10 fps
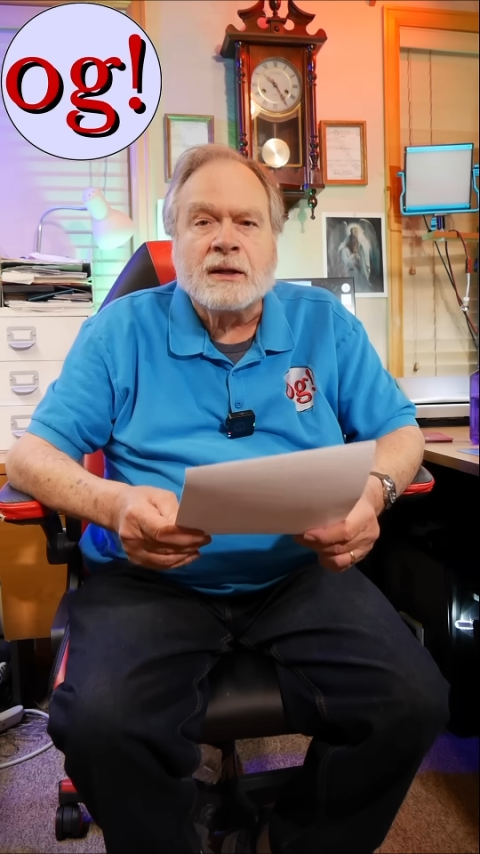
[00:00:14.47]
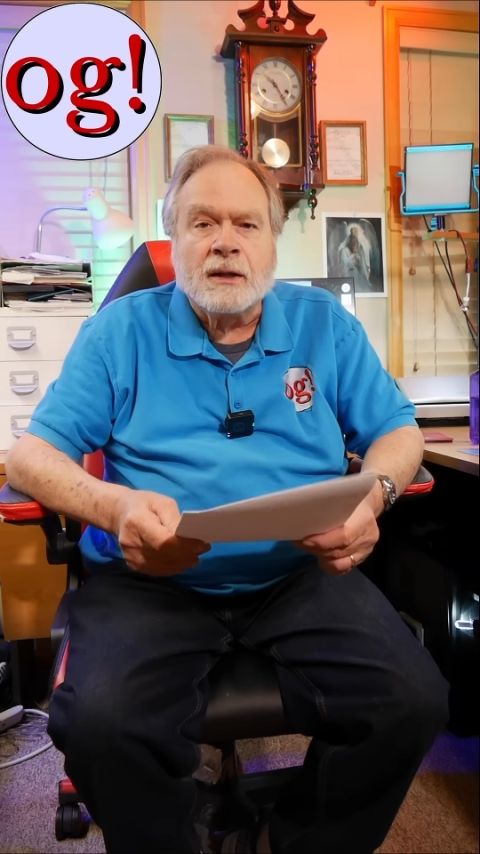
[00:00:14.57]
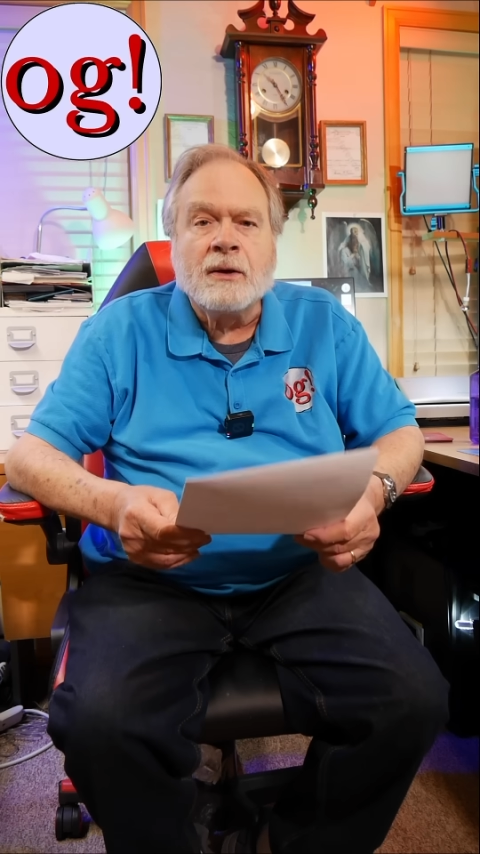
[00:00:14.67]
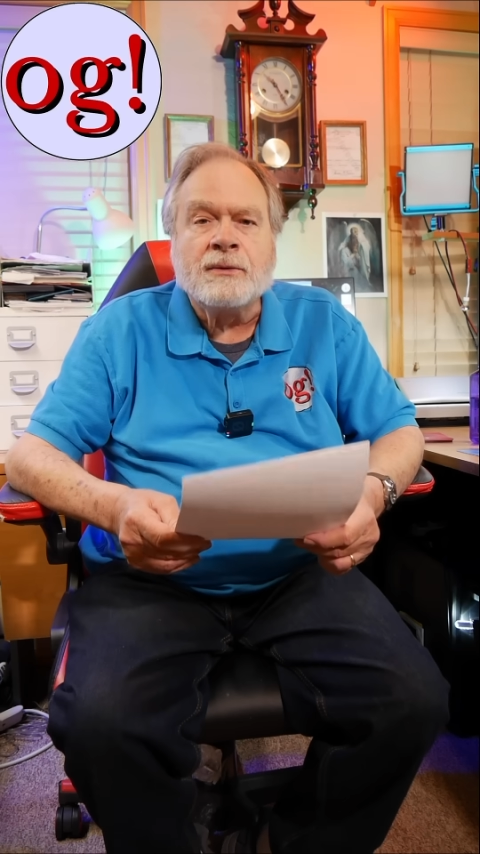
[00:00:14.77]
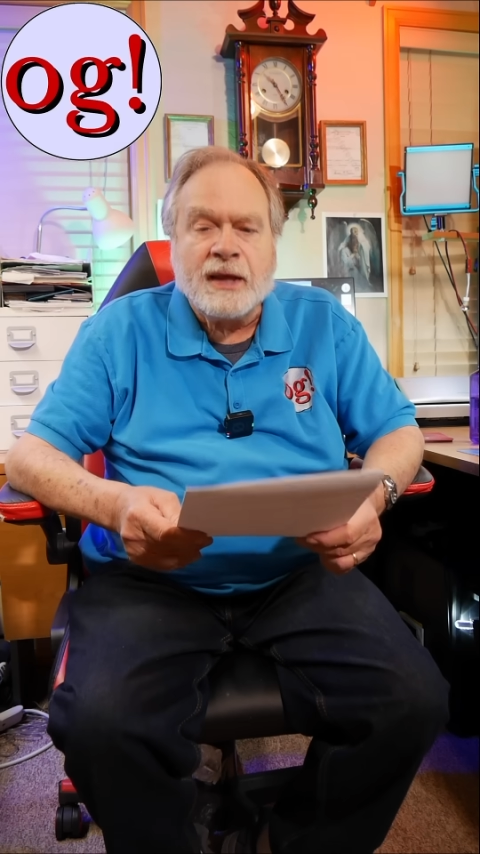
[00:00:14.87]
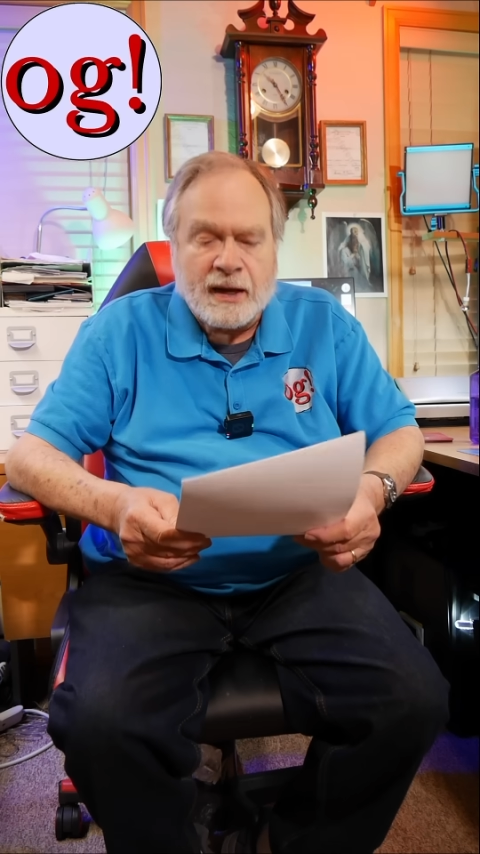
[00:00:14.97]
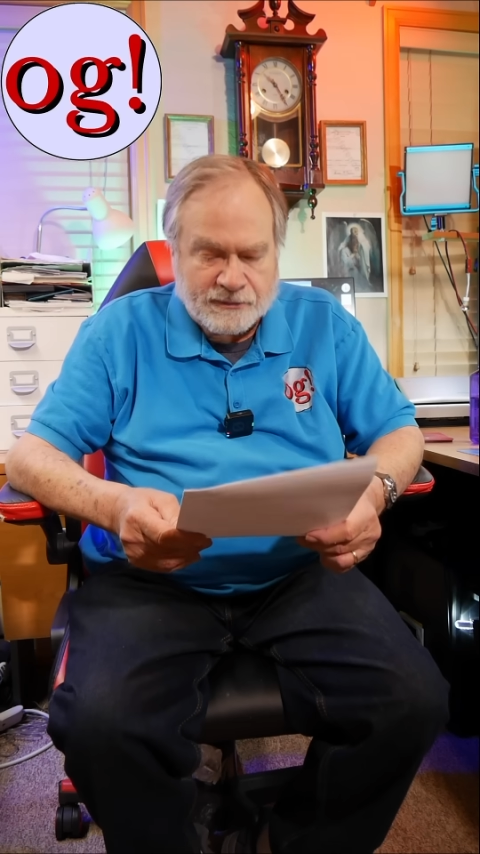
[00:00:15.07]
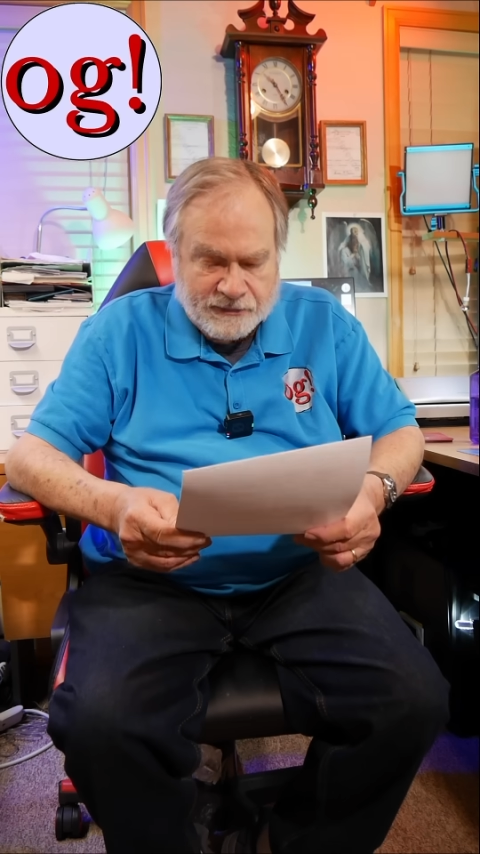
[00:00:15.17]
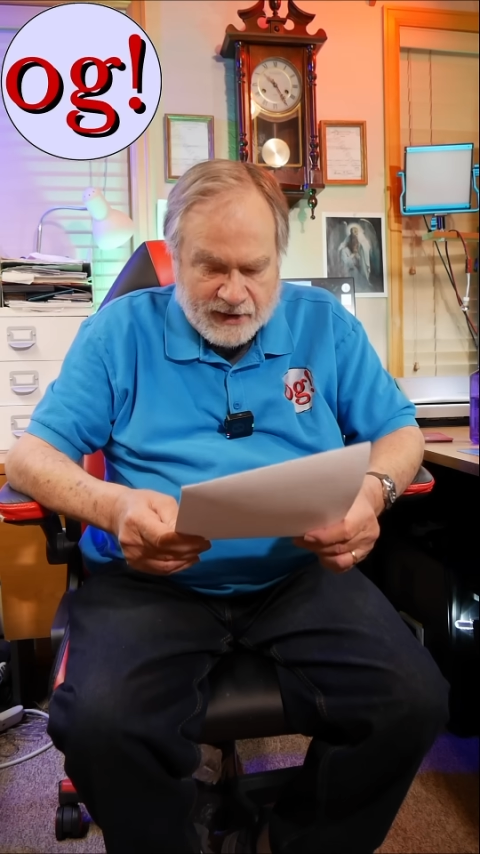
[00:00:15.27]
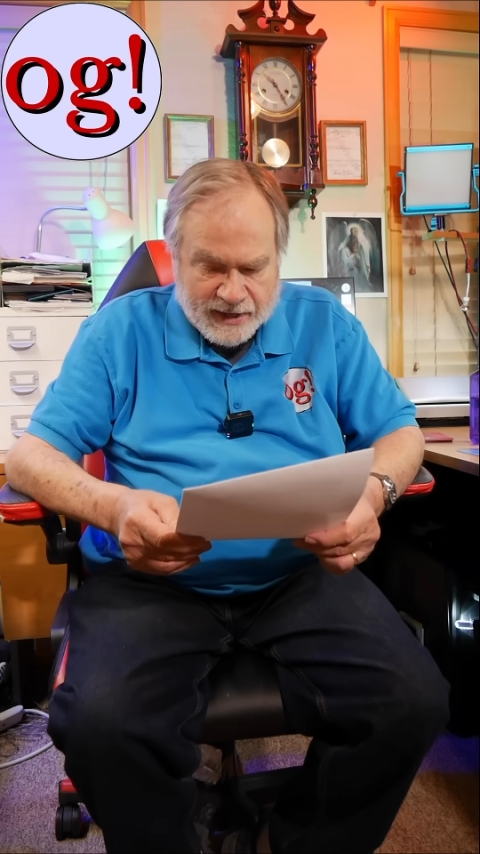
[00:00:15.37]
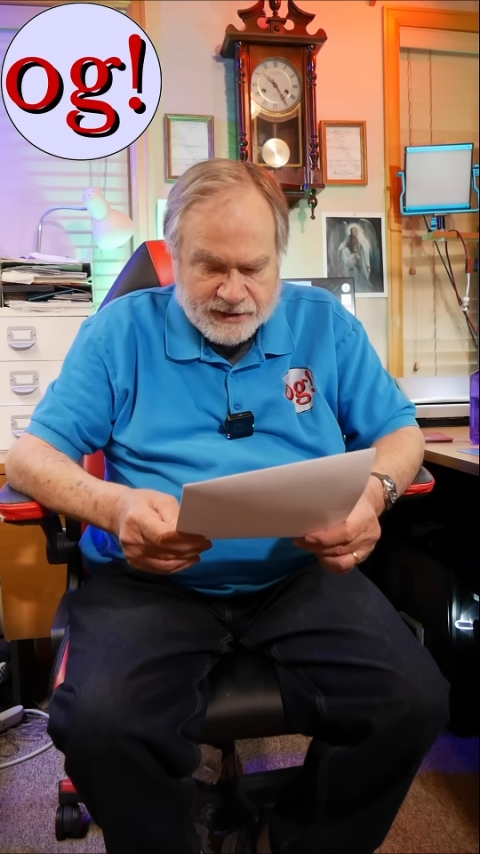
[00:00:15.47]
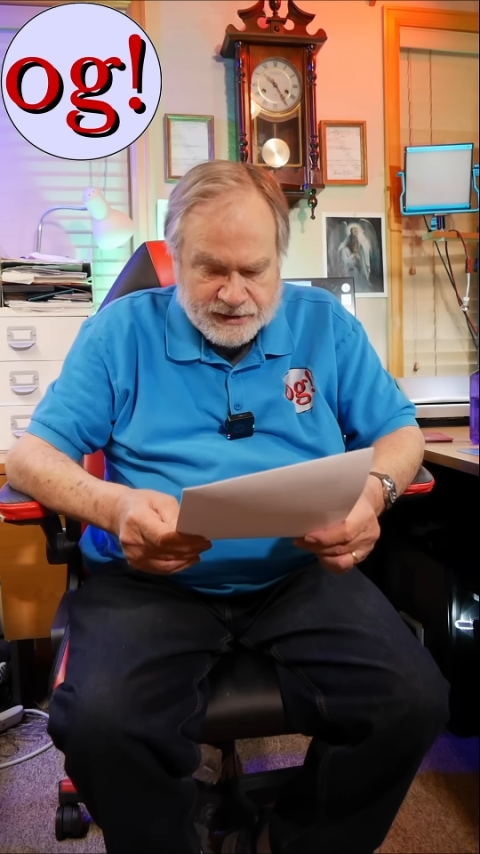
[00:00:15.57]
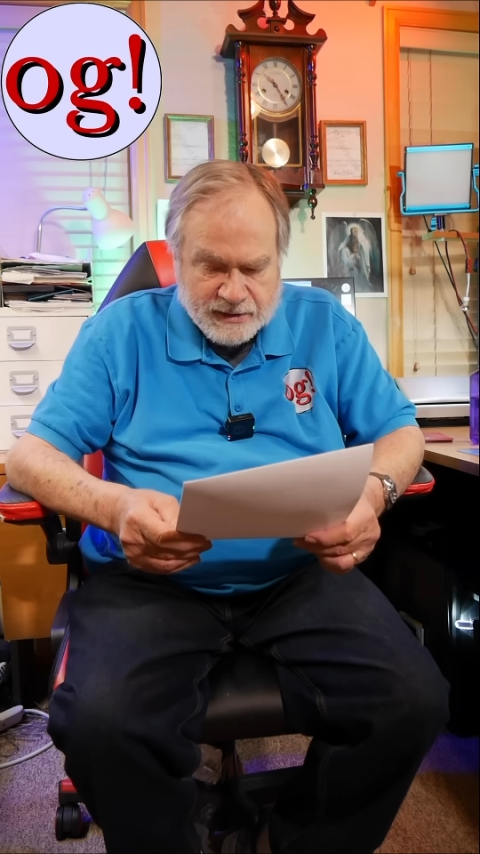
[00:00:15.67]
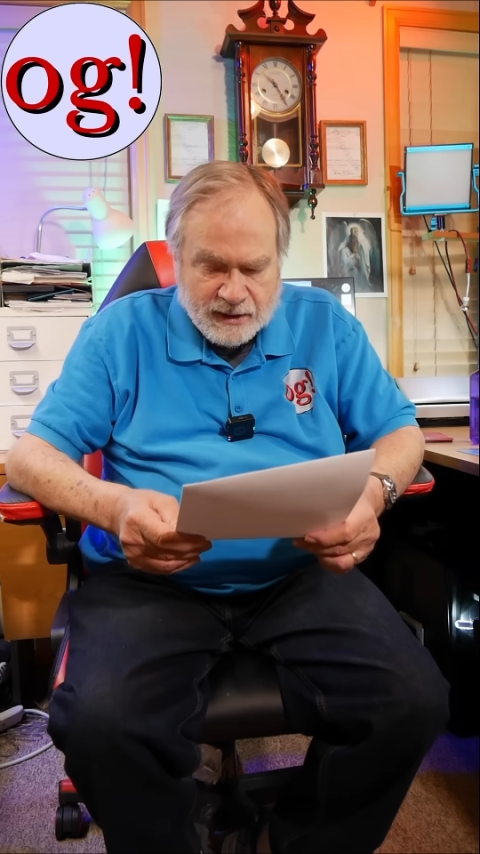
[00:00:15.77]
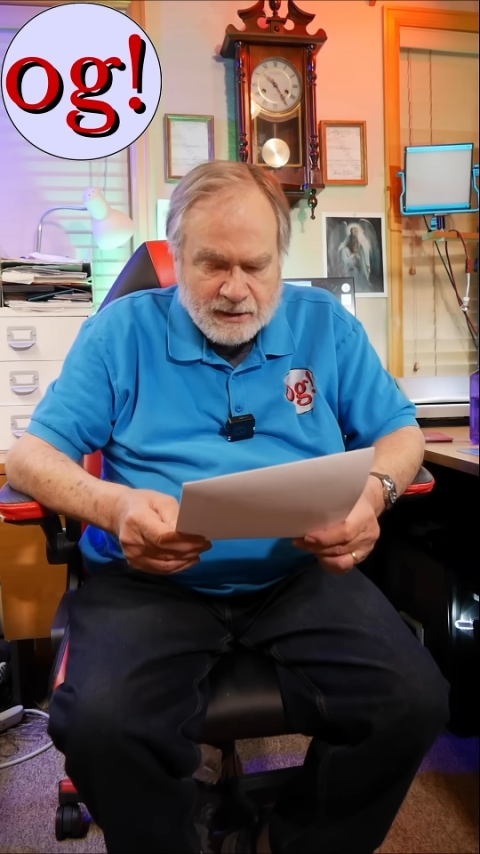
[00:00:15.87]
to load that fence?